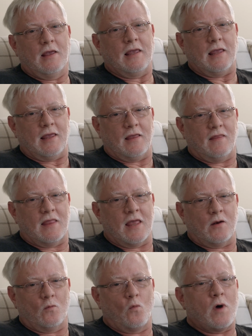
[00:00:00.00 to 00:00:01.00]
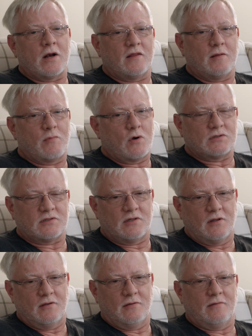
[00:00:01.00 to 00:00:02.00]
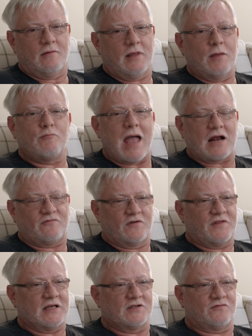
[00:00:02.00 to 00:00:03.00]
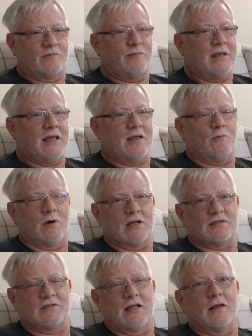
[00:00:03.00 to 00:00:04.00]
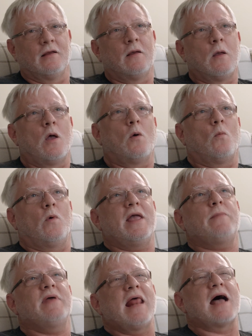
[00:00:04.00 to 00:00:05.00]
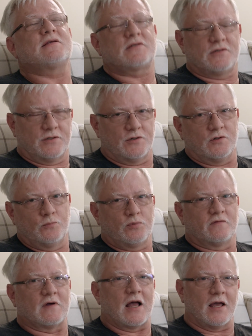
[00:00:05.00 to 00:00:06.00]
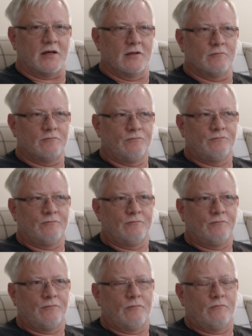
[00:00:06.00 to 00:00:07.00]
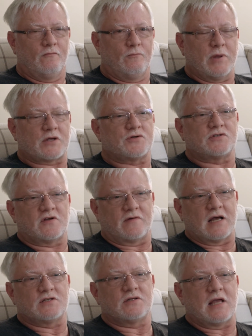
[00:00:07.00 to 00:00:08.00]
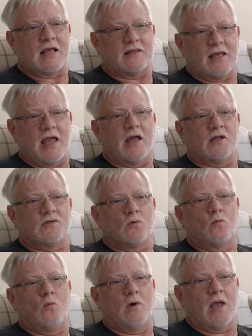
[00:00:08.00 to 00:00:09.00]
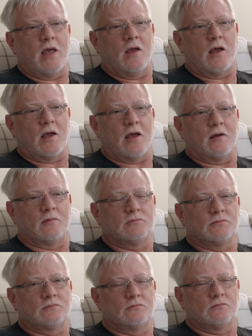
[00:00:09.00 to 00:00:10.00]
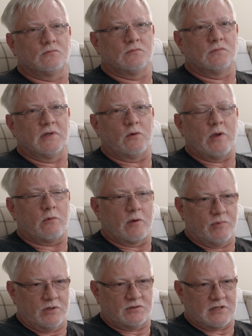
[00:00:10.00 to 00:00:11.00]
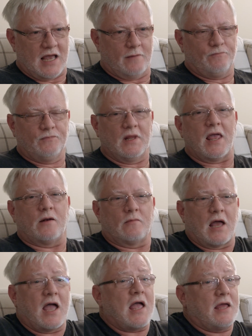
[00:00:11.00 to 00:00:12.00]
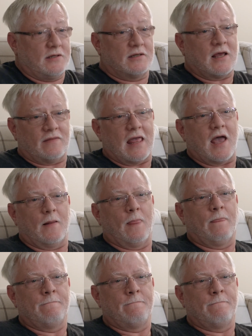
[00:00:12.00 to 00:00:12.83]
And then one of the most impactful things for me was that we had been asked to provide pictures of us at the age that we were abused at. And I had done that.